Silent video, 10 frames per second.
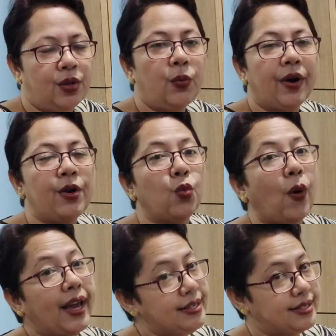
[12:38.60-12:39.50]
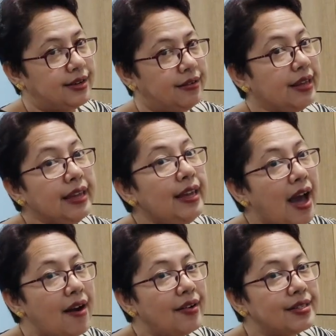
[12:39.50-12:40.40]
The word wiser,
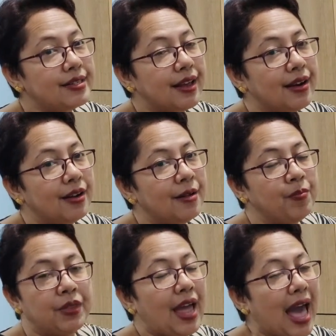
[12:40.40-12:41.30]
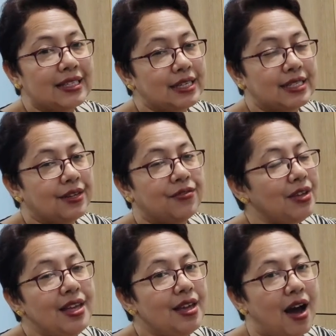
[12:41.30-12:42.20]
ER is there, the adjective
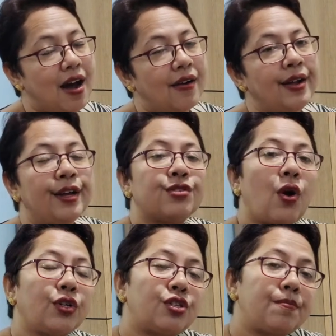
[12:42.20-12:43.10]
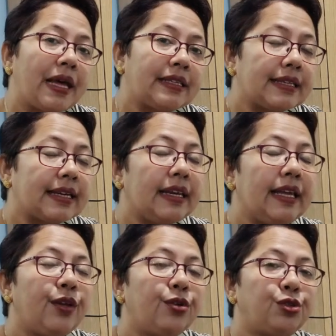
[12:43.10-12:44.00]
ER. So
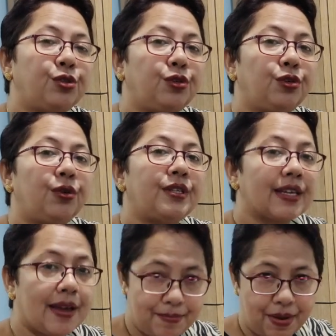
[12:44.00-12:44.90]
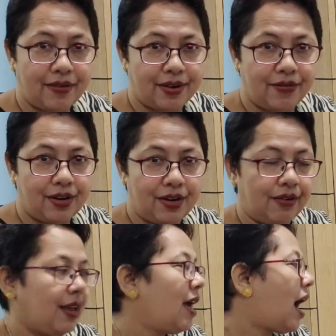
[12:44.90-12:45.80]
automatically you should know it's a comparative
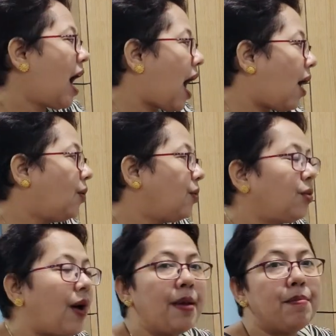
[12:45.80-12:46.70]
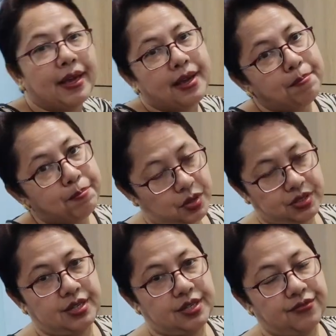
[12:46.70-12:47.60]
degree. How do I make a
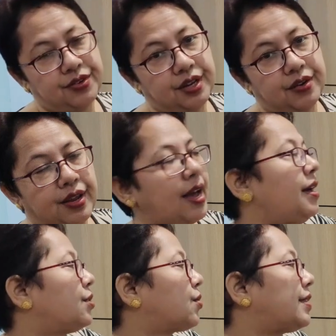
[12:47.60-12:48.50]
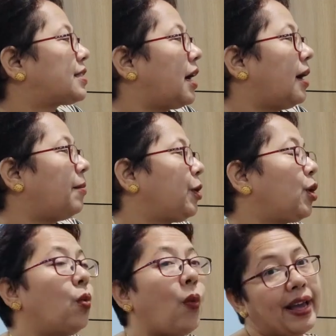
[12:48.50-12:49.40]
positive degree? So it's,
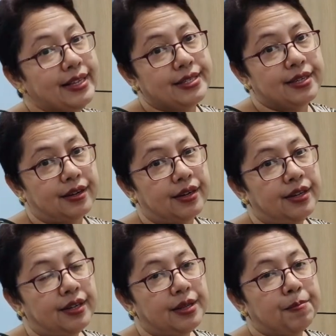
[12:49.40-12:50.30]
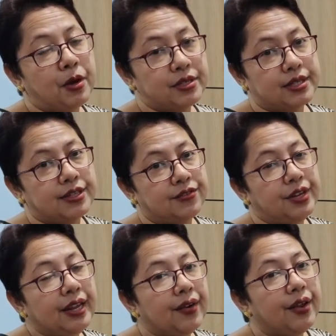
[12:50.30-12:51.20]
wiser. The
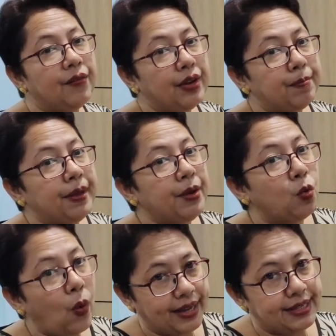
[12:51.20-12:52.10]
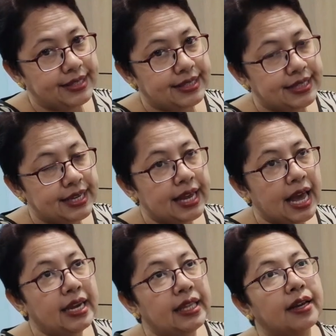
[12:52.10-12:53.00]
positive degree will be wise.
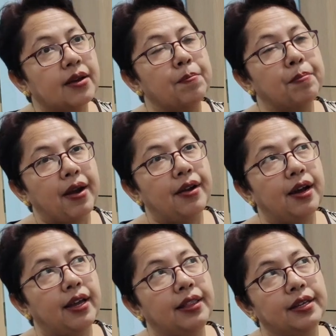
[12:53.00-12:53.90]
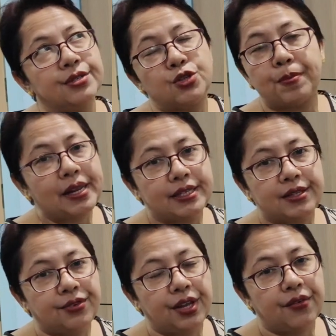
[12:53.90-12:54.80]
And in the
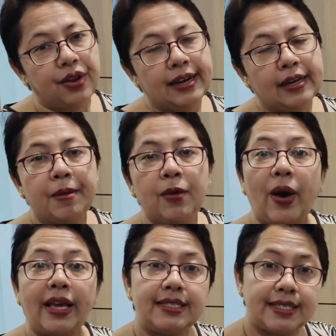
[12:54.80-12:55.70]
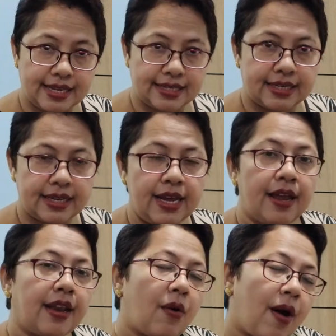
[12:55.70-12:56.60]
superlative degree, it will be wisest.
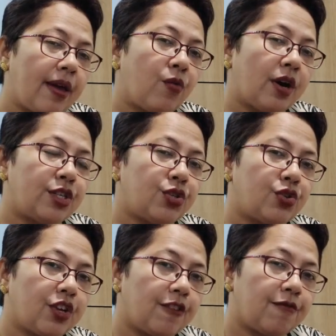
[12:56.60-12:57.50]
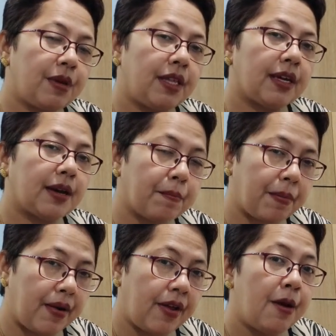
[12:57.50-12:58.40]
Now I want you to give me
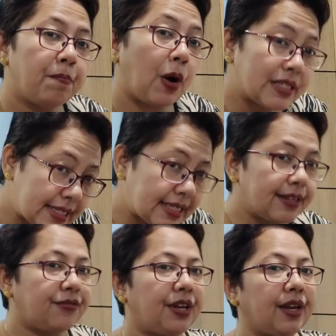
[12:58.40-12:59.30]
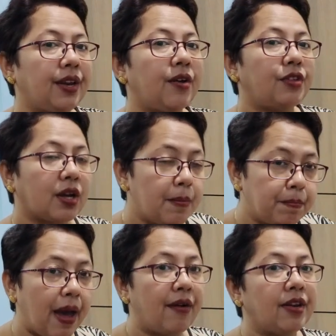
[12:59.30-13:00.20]
the positive degree of the
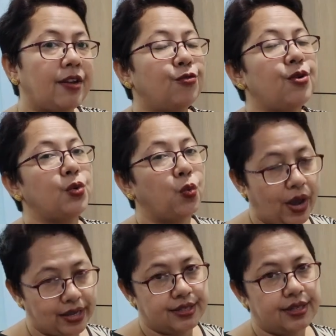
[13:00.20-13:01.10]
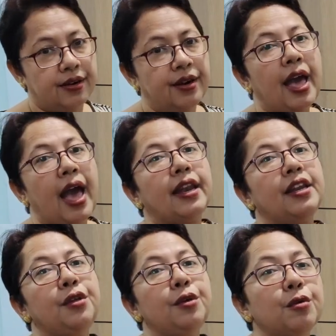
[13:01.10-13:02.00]
comparative word wiser
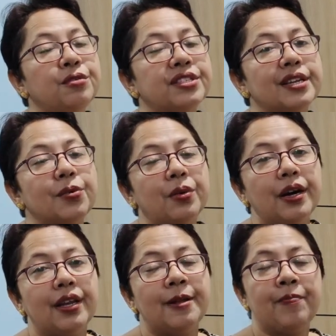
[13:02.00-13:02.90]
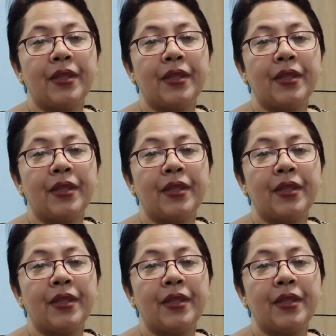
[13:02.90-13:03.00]
and use in a word.